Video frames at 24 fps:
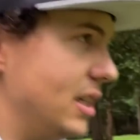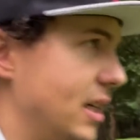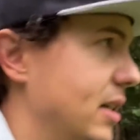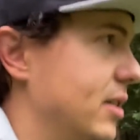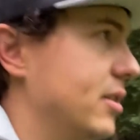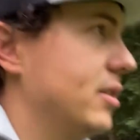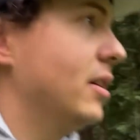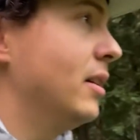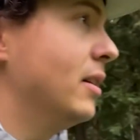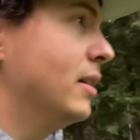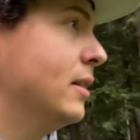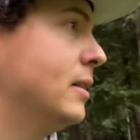
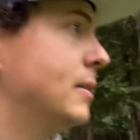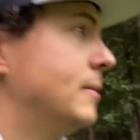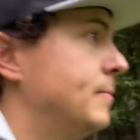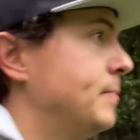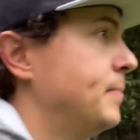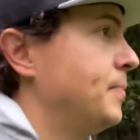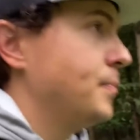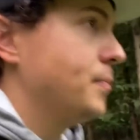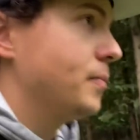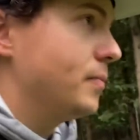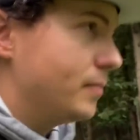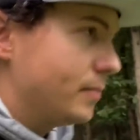is.
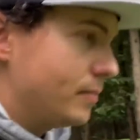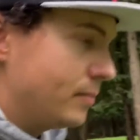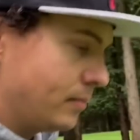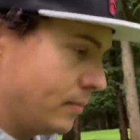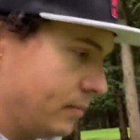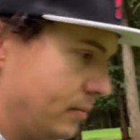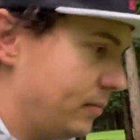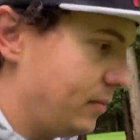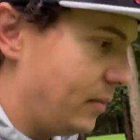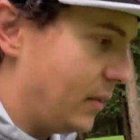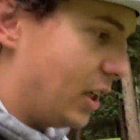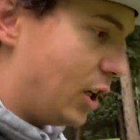
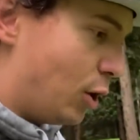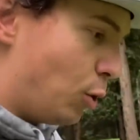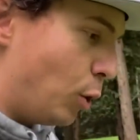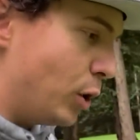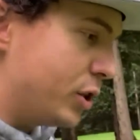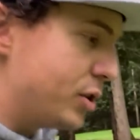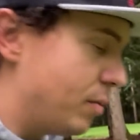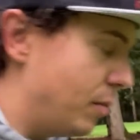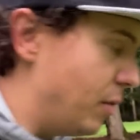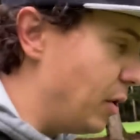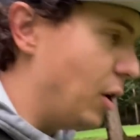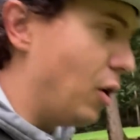
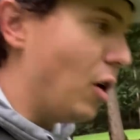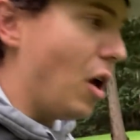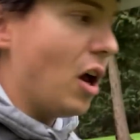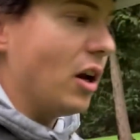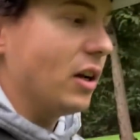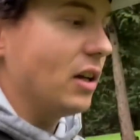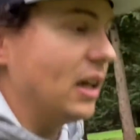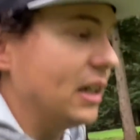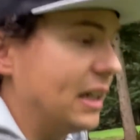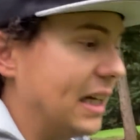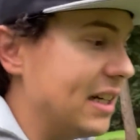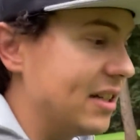
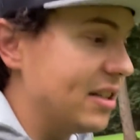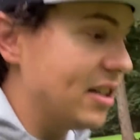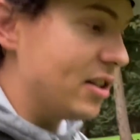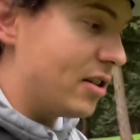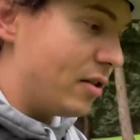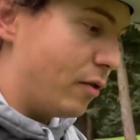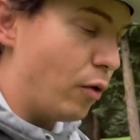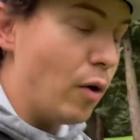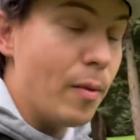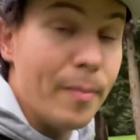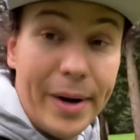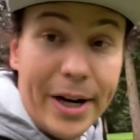Get a sense
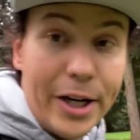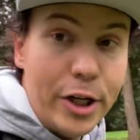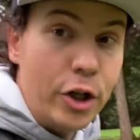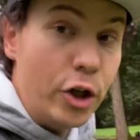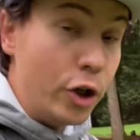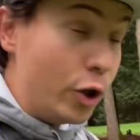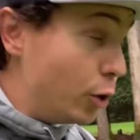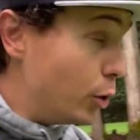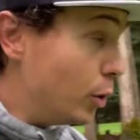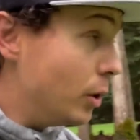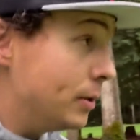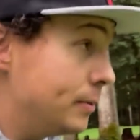of what my
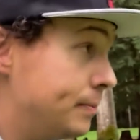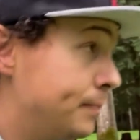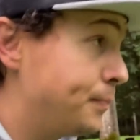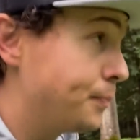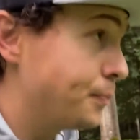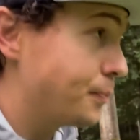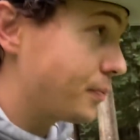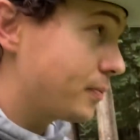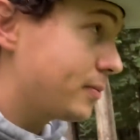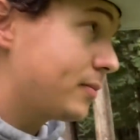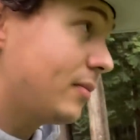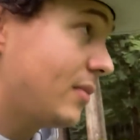new,
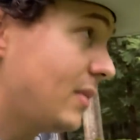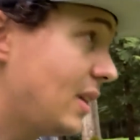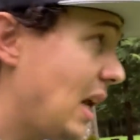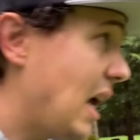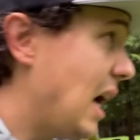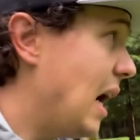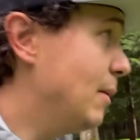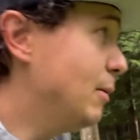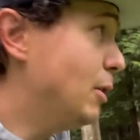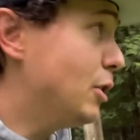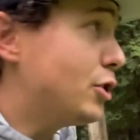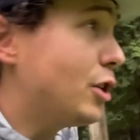
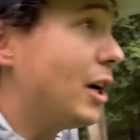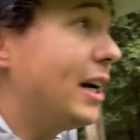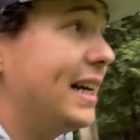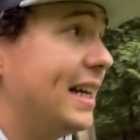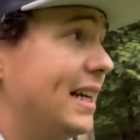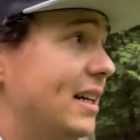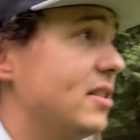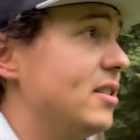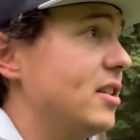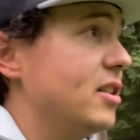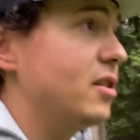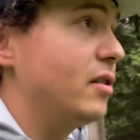I'm just trying to get
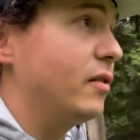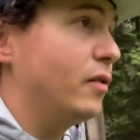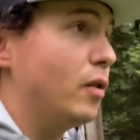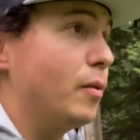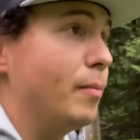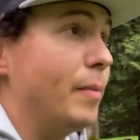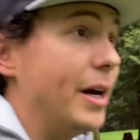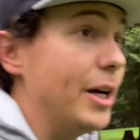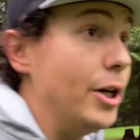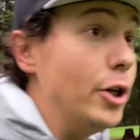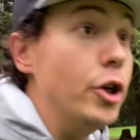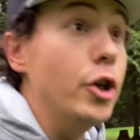a sense of what
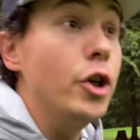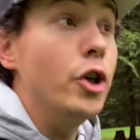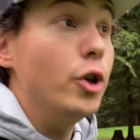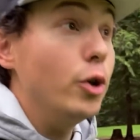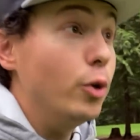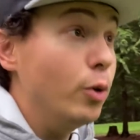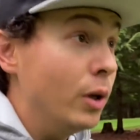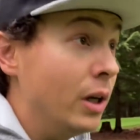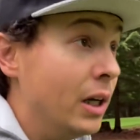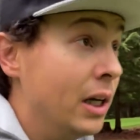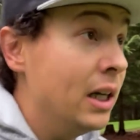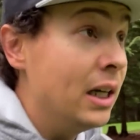my
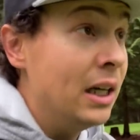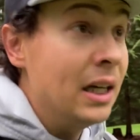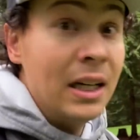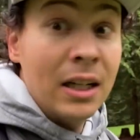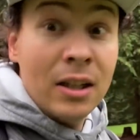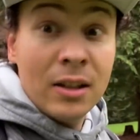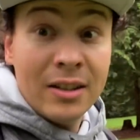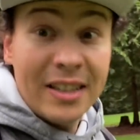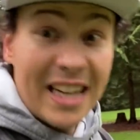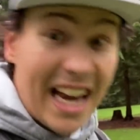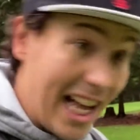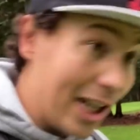new
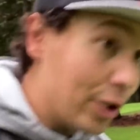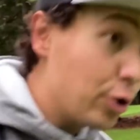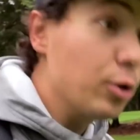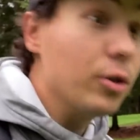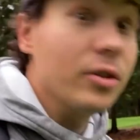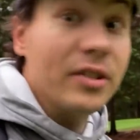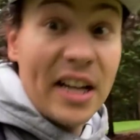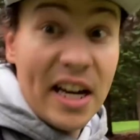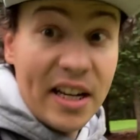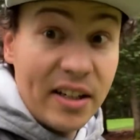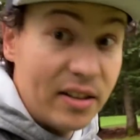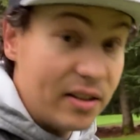natural
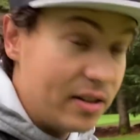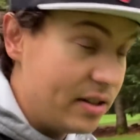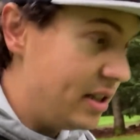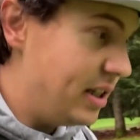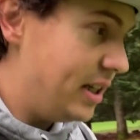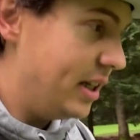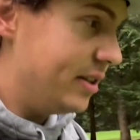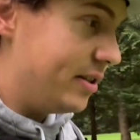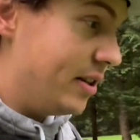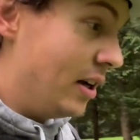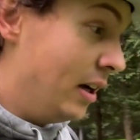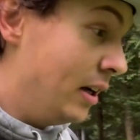tendency
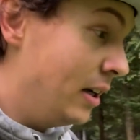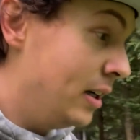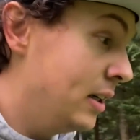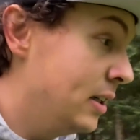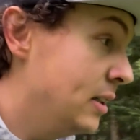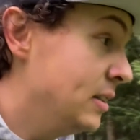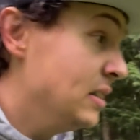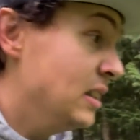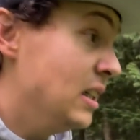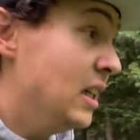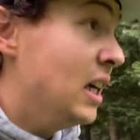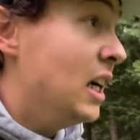is.
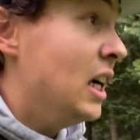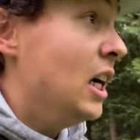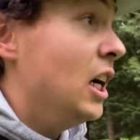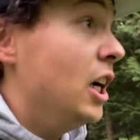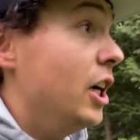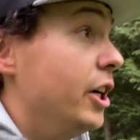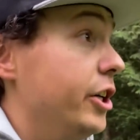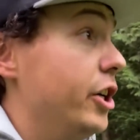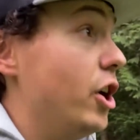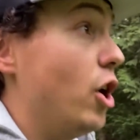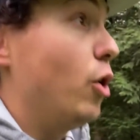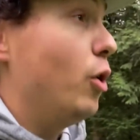
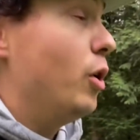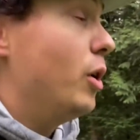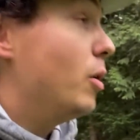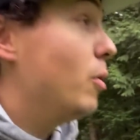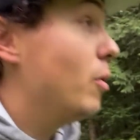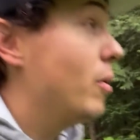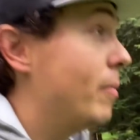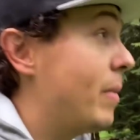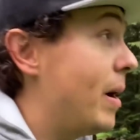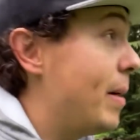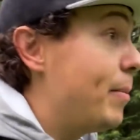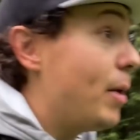You know,
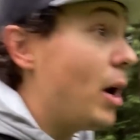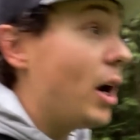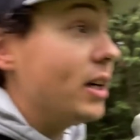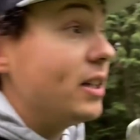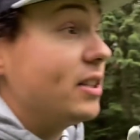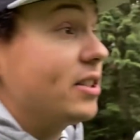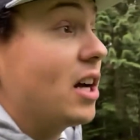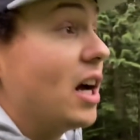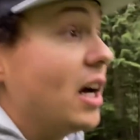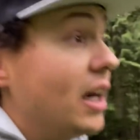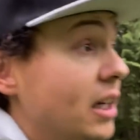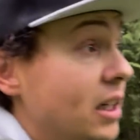when my body's
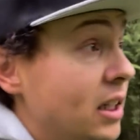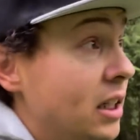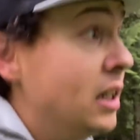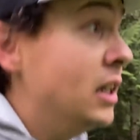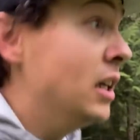kind of